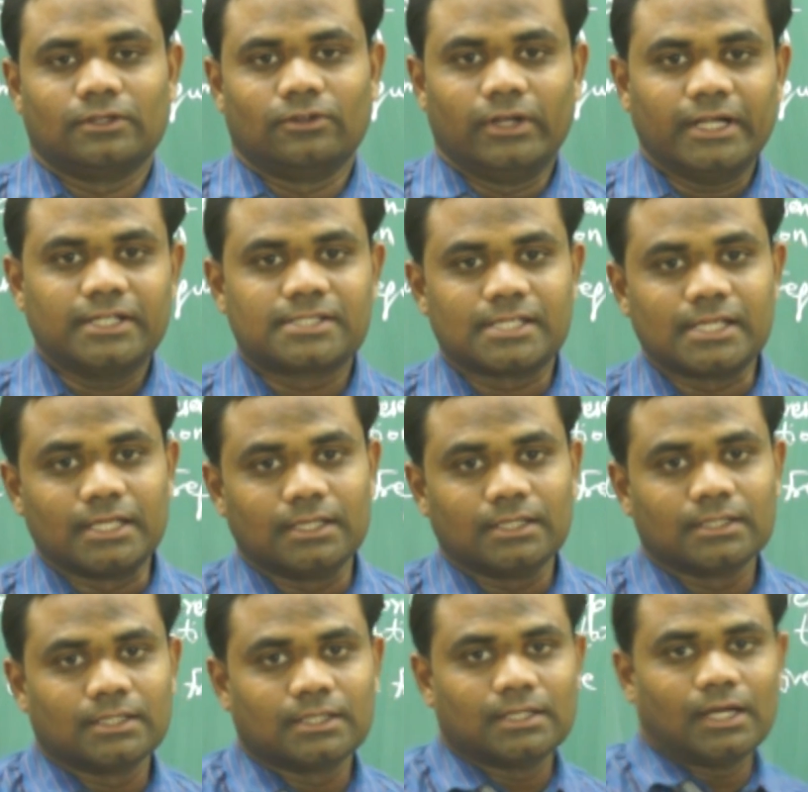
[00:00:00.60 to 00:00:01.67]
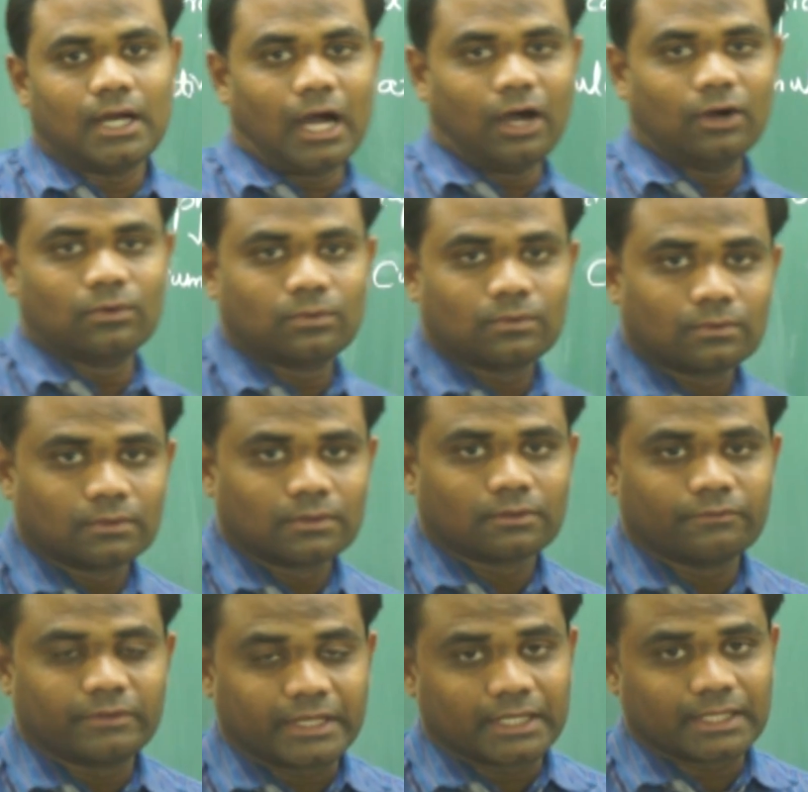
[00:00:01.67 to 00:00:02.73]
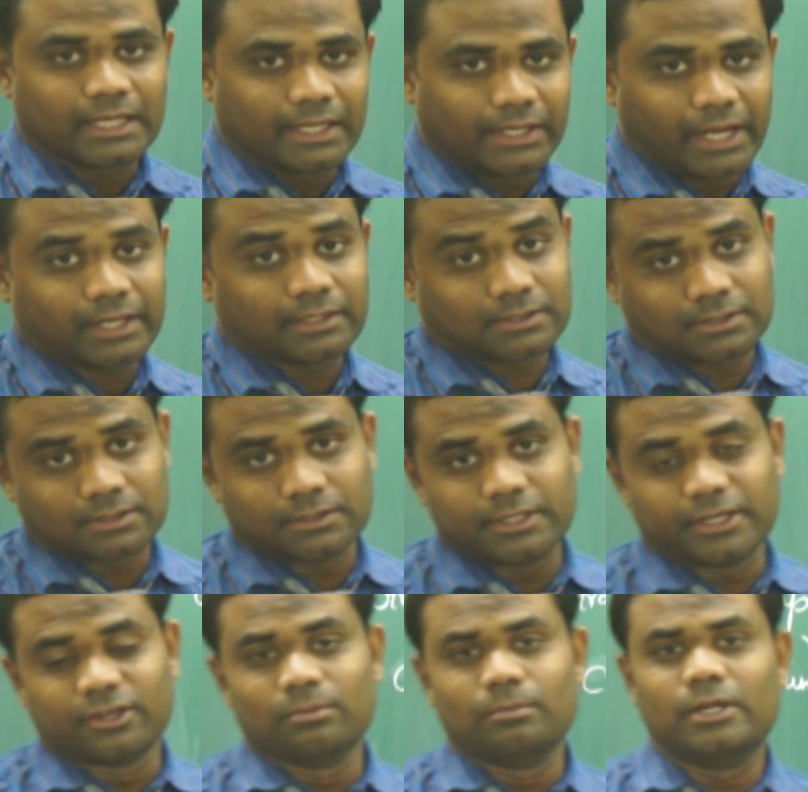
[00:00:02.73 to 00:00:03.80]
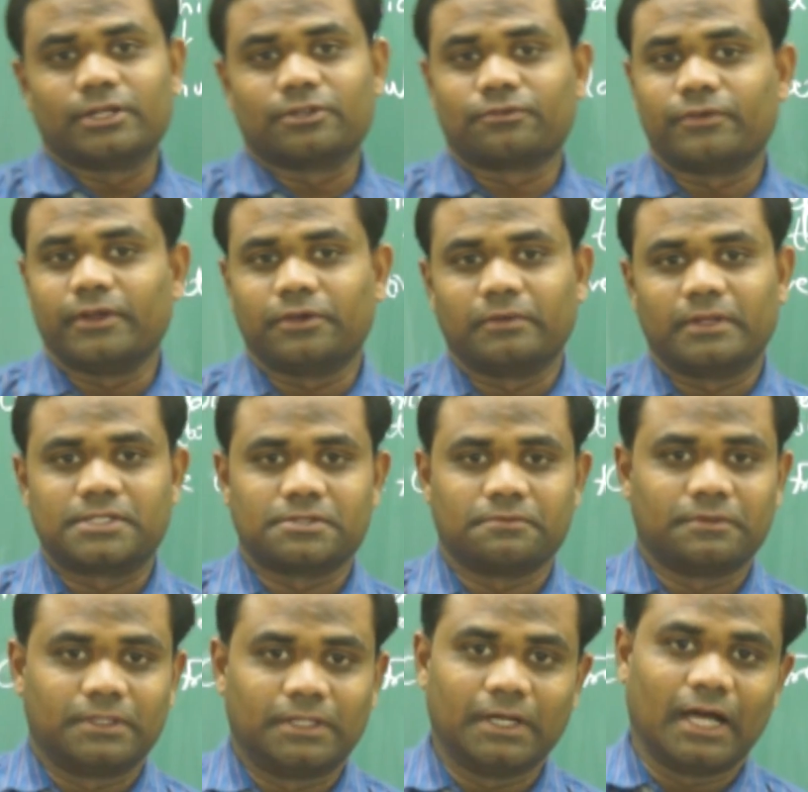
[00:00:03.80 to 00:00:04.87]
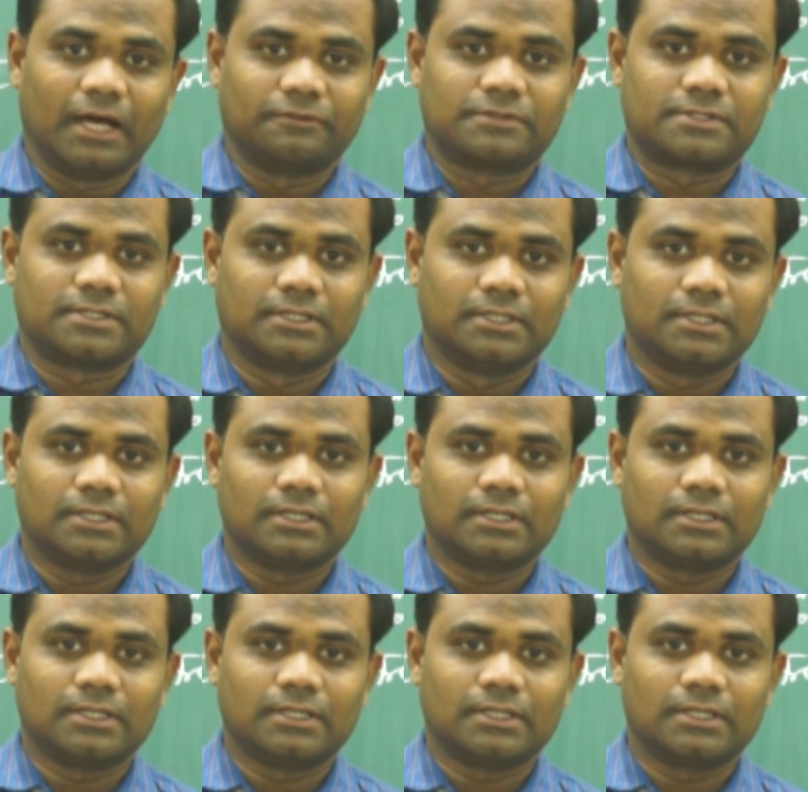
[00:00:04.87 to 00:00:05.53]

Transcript: Now let's see how we can connect the cumulative frequency with graphs.